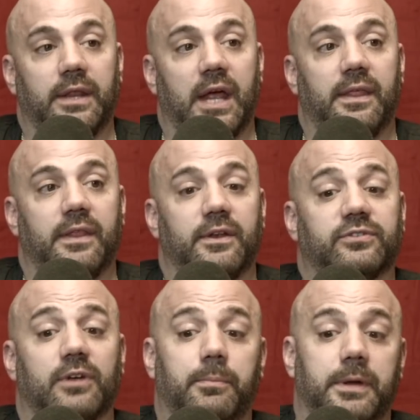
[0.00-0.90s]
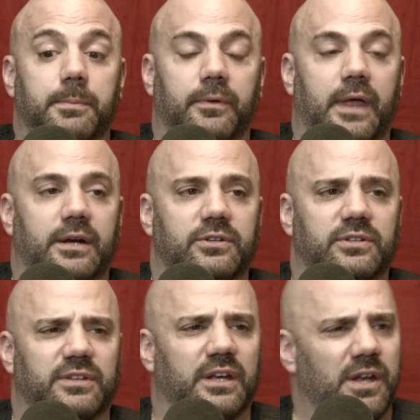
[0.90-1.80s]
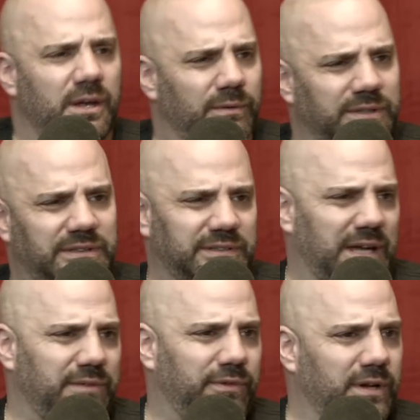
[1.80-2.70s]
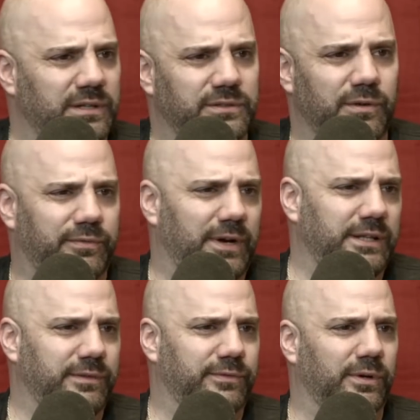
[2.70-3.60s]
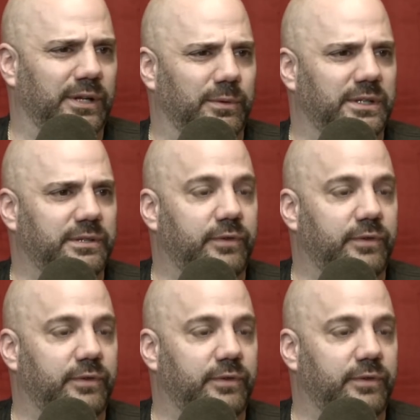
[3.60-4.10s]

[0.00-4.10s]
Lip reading: And then there's some people that are just like, what's this guy fucking so friendly for? Like, what the fuck?